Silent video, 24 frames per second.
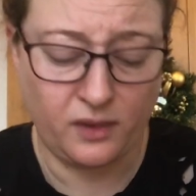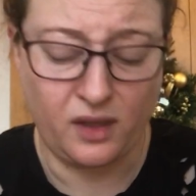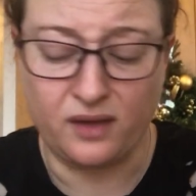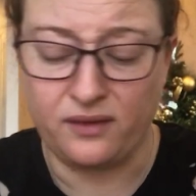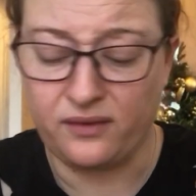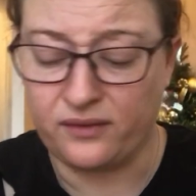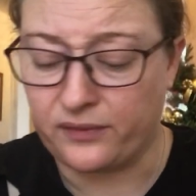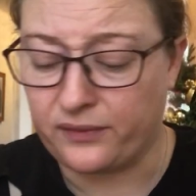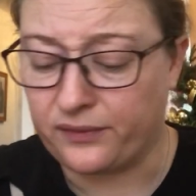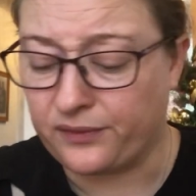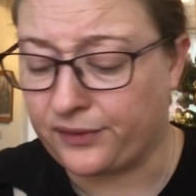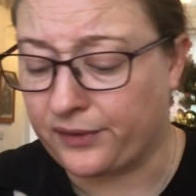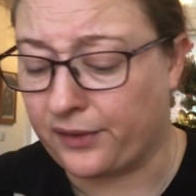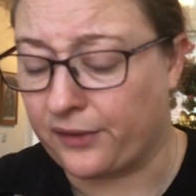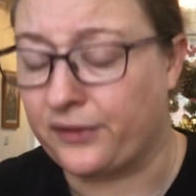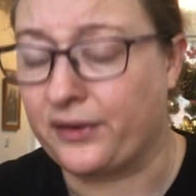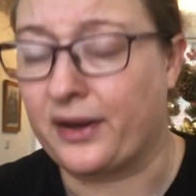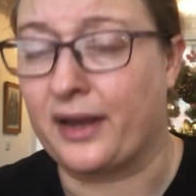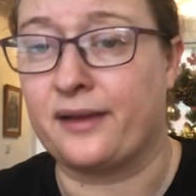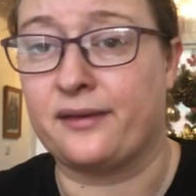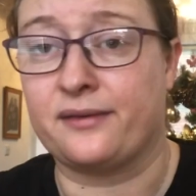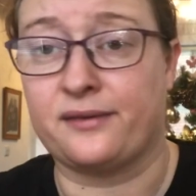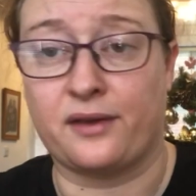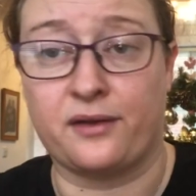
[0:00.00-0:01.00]
So
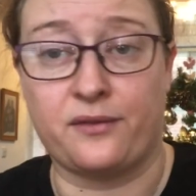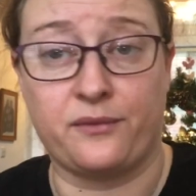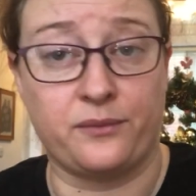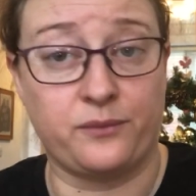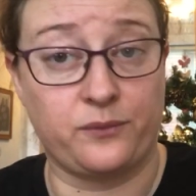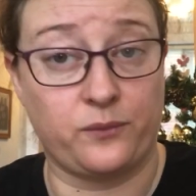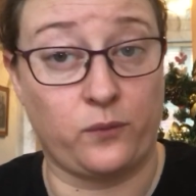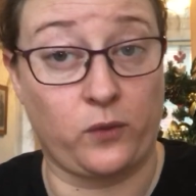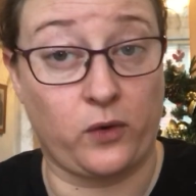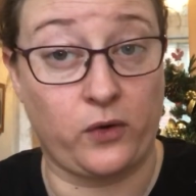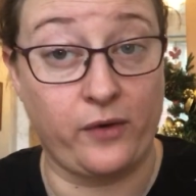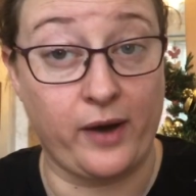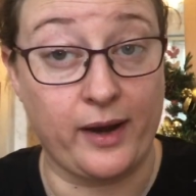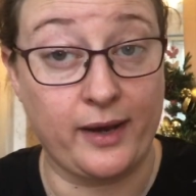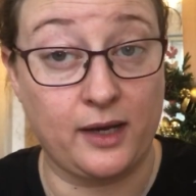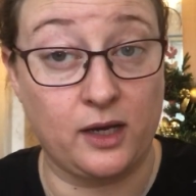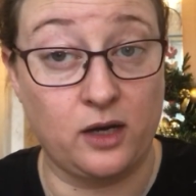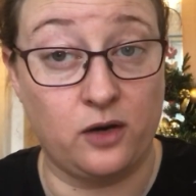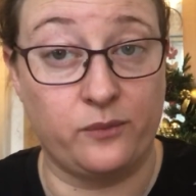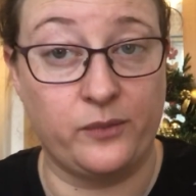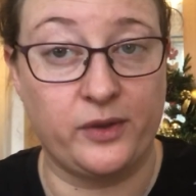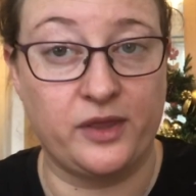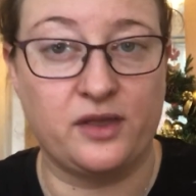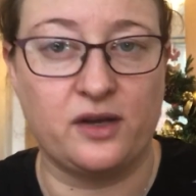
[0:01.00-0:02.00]
yeah, so cracking
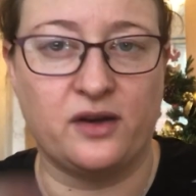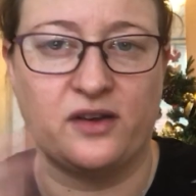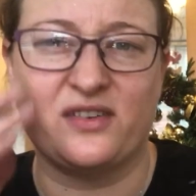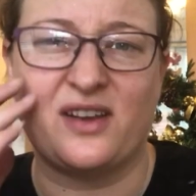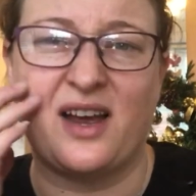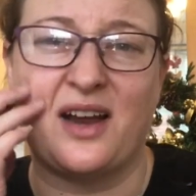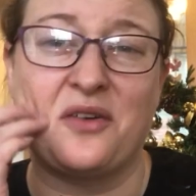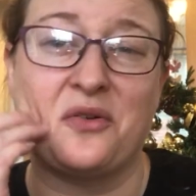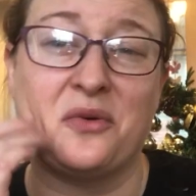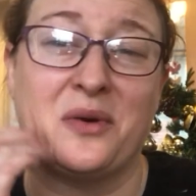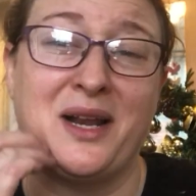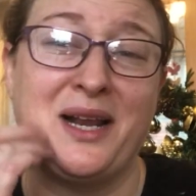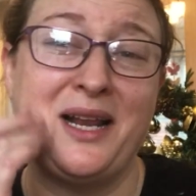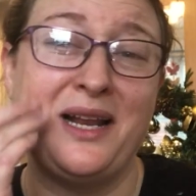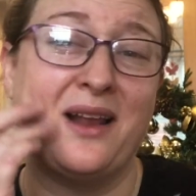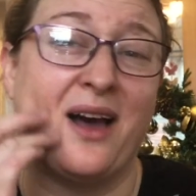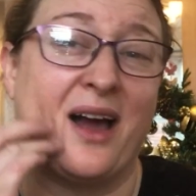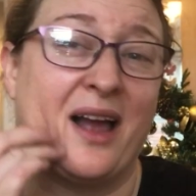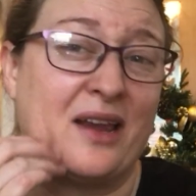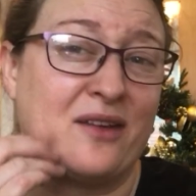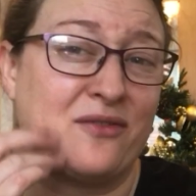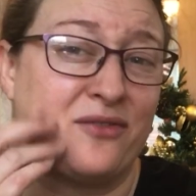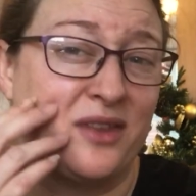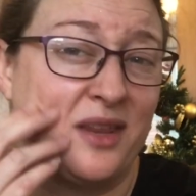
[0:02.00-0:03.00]
on with those. I'd really
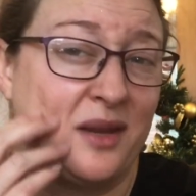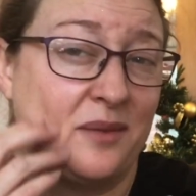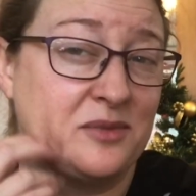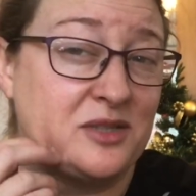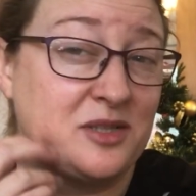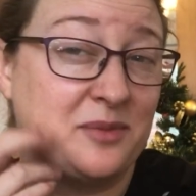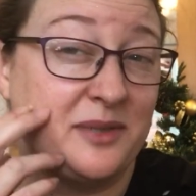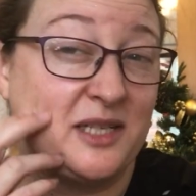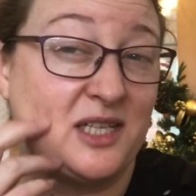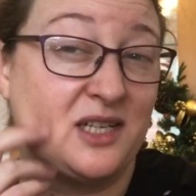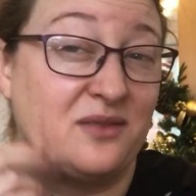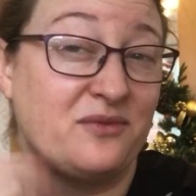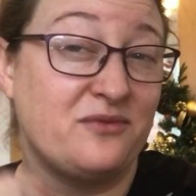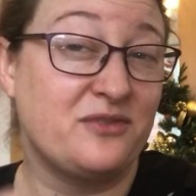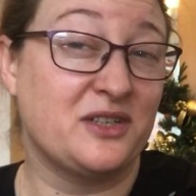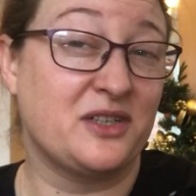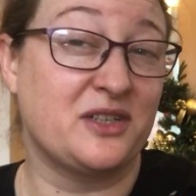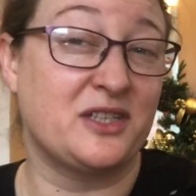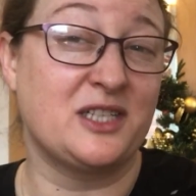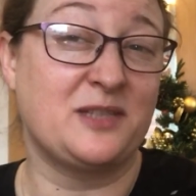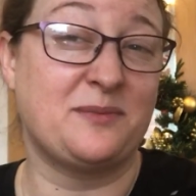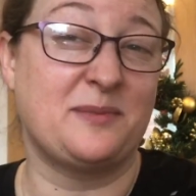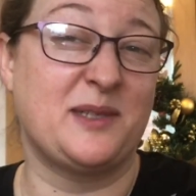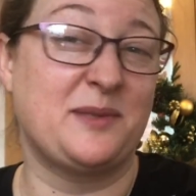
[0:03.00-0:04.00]
like for them to be done for
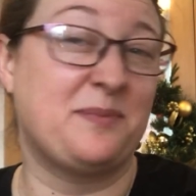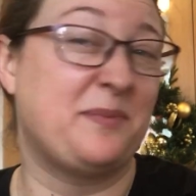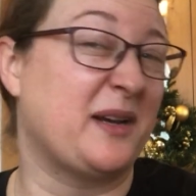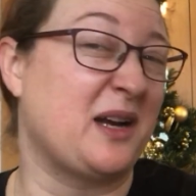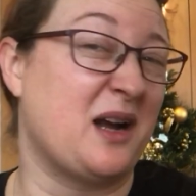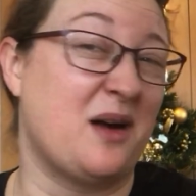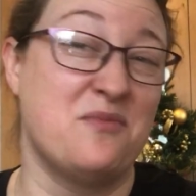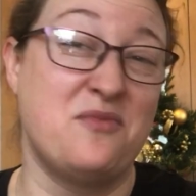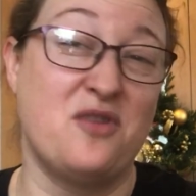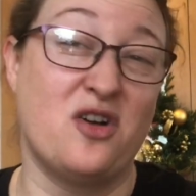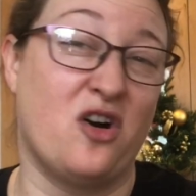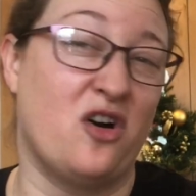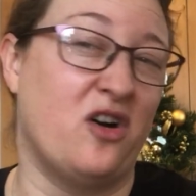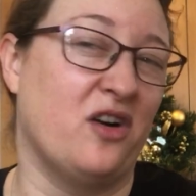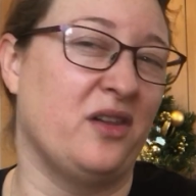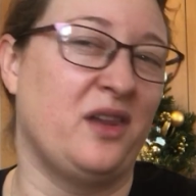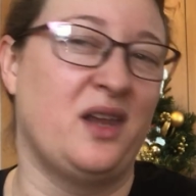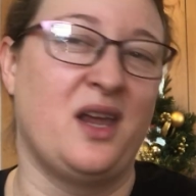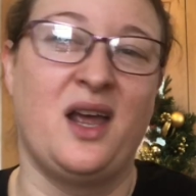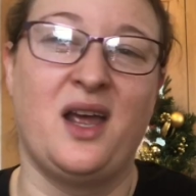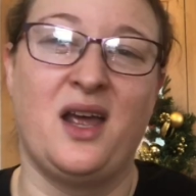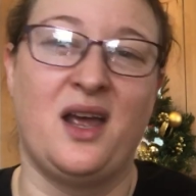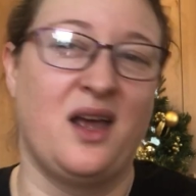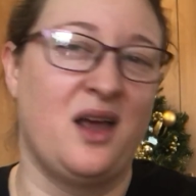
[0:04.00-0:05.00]
Christmas, but I'm not
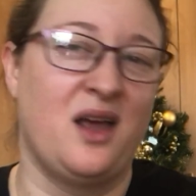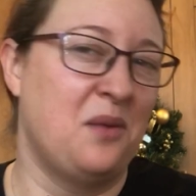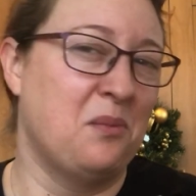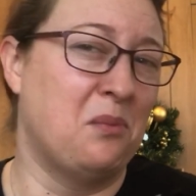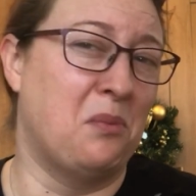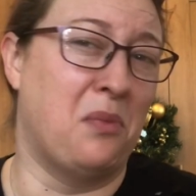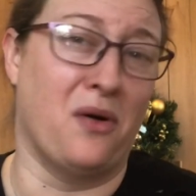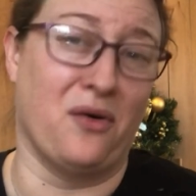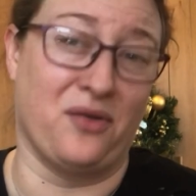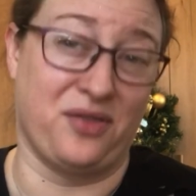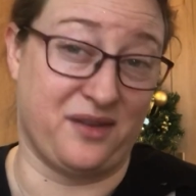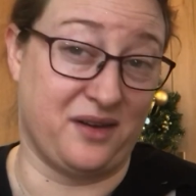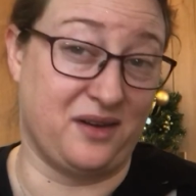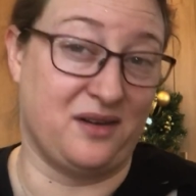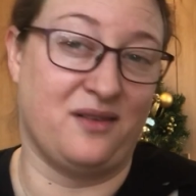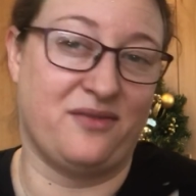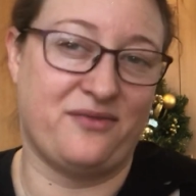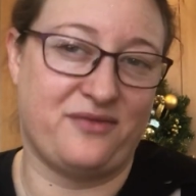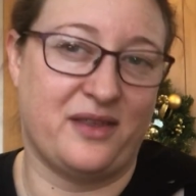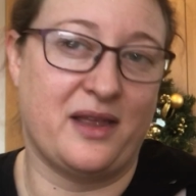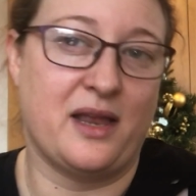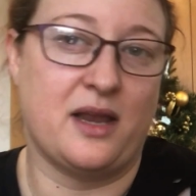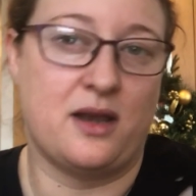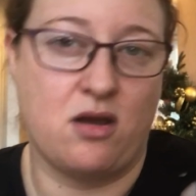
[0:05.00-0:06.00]
bothered
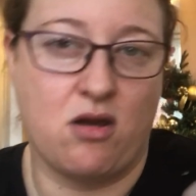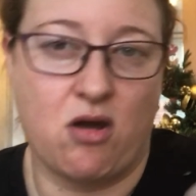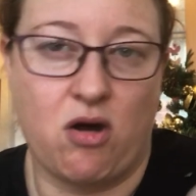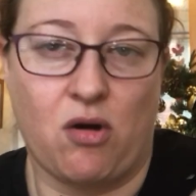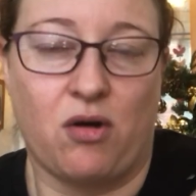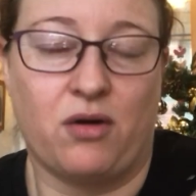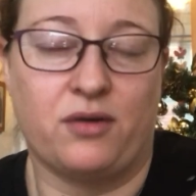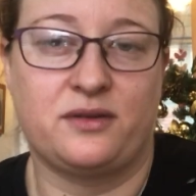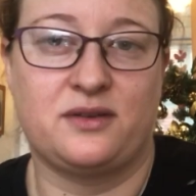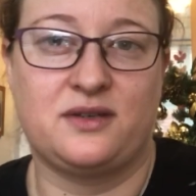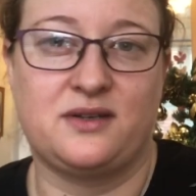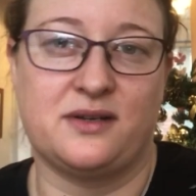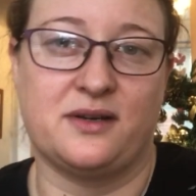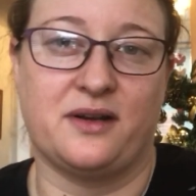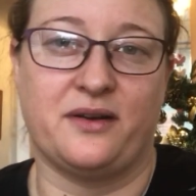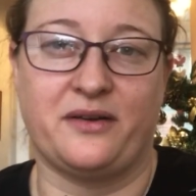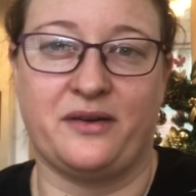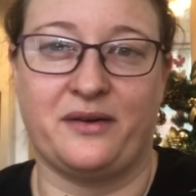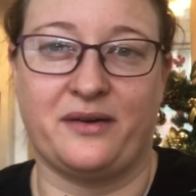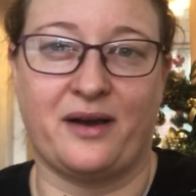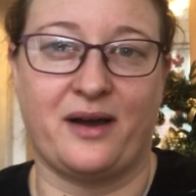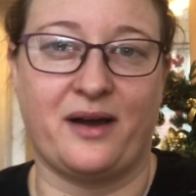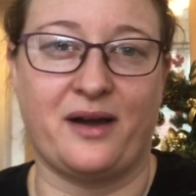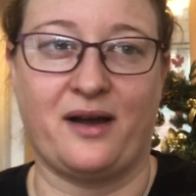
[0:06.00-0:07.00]
if they're not. You
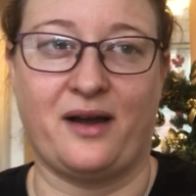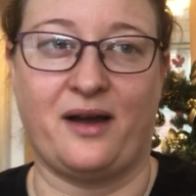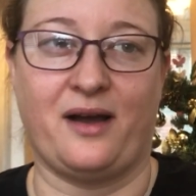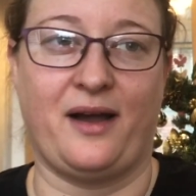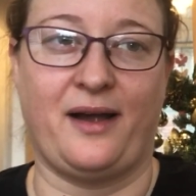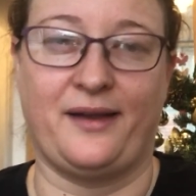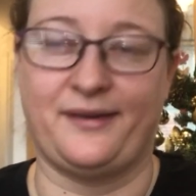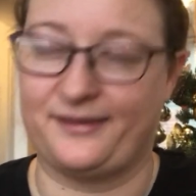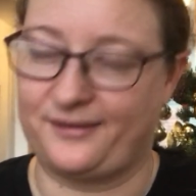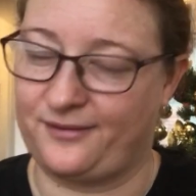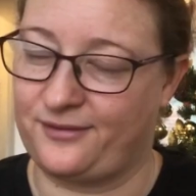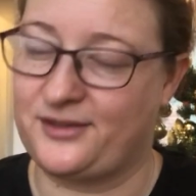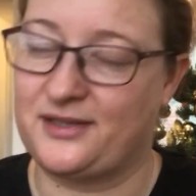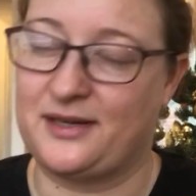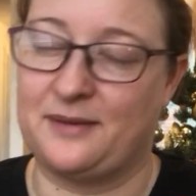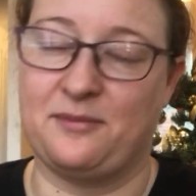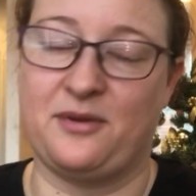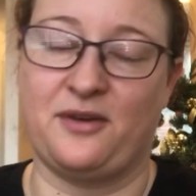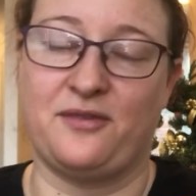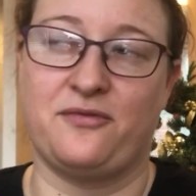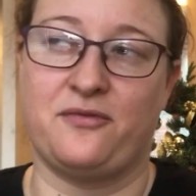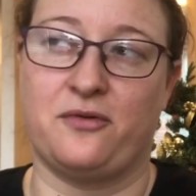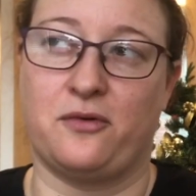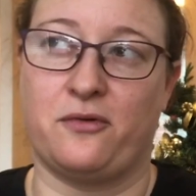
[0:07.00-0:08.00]
know, as I've said
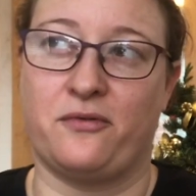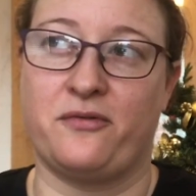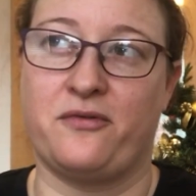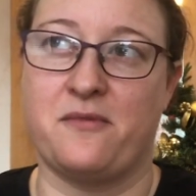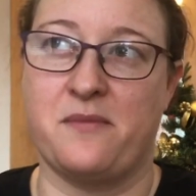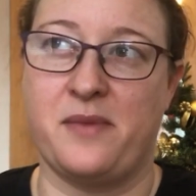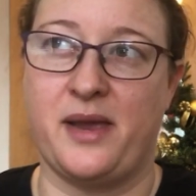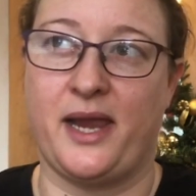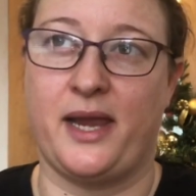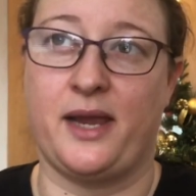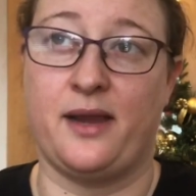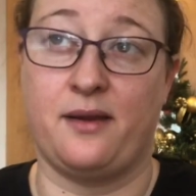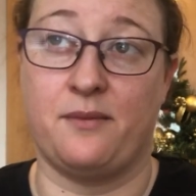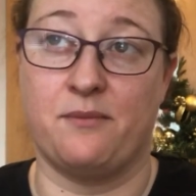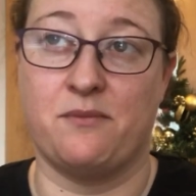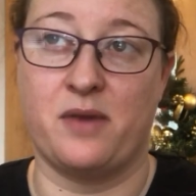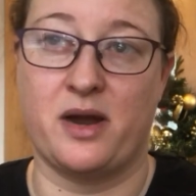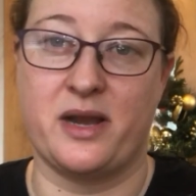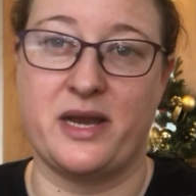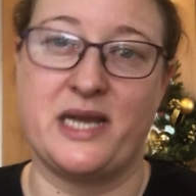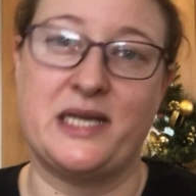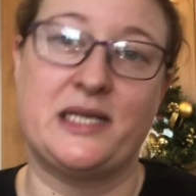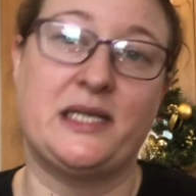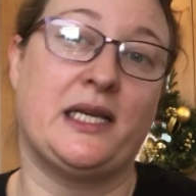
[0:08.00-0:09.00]
before, for me,
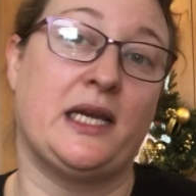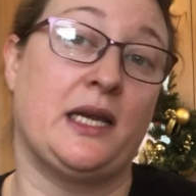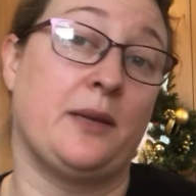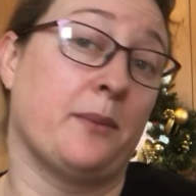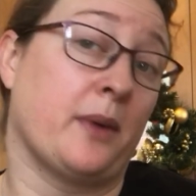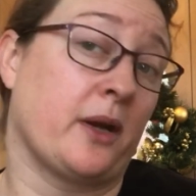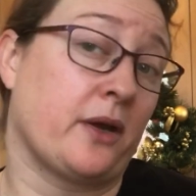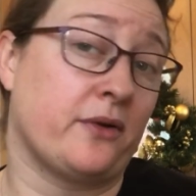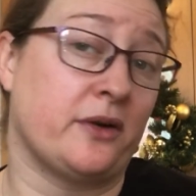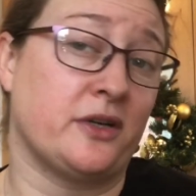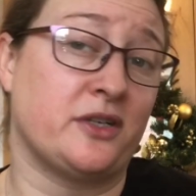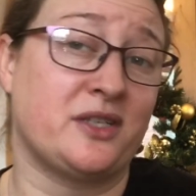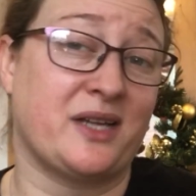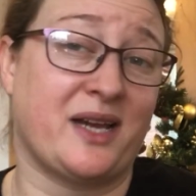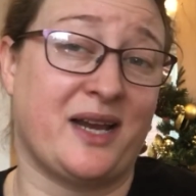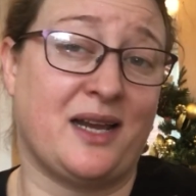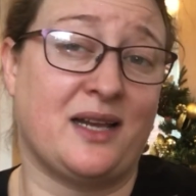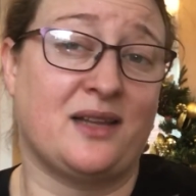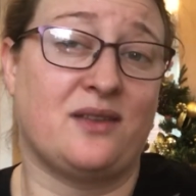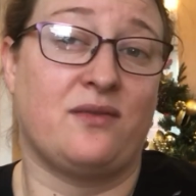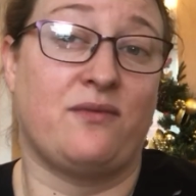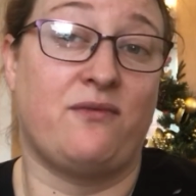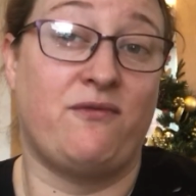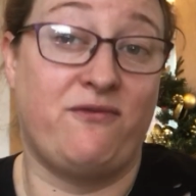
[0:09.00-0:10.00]
my knitting, my crochet,
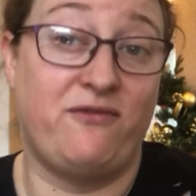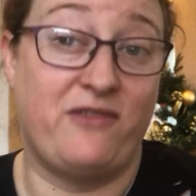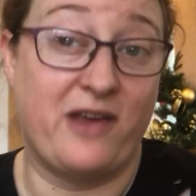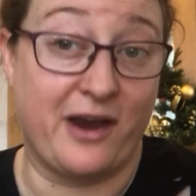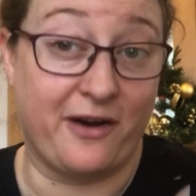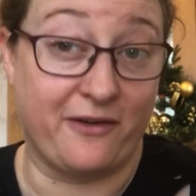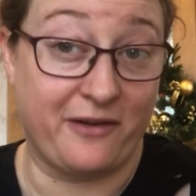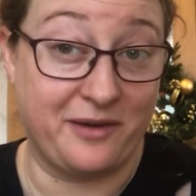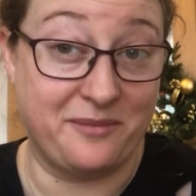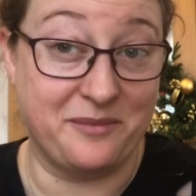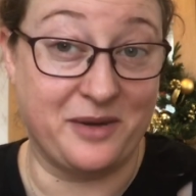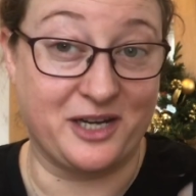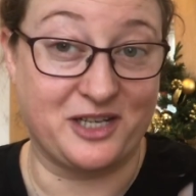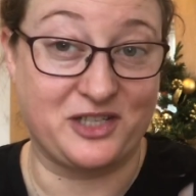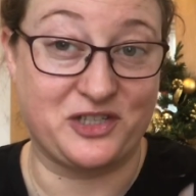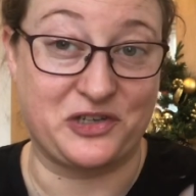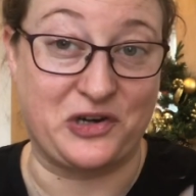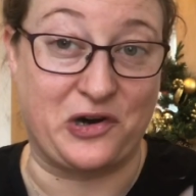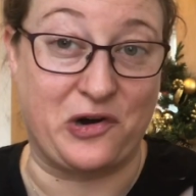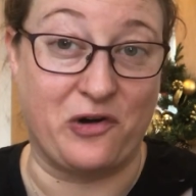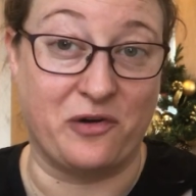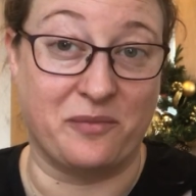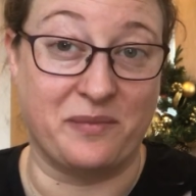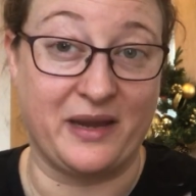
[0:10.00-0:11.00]
it's very much a
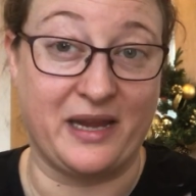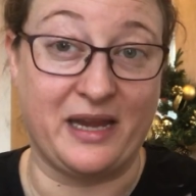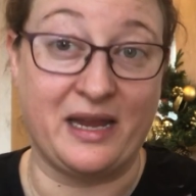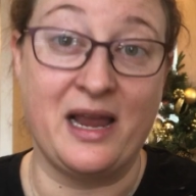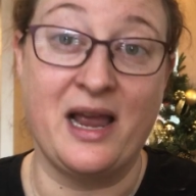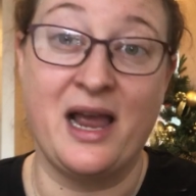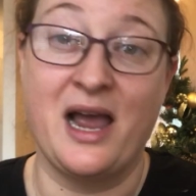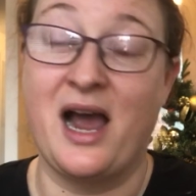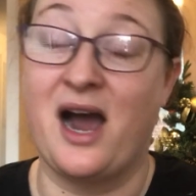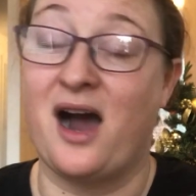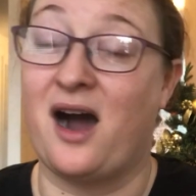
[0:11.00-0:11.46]
hobby.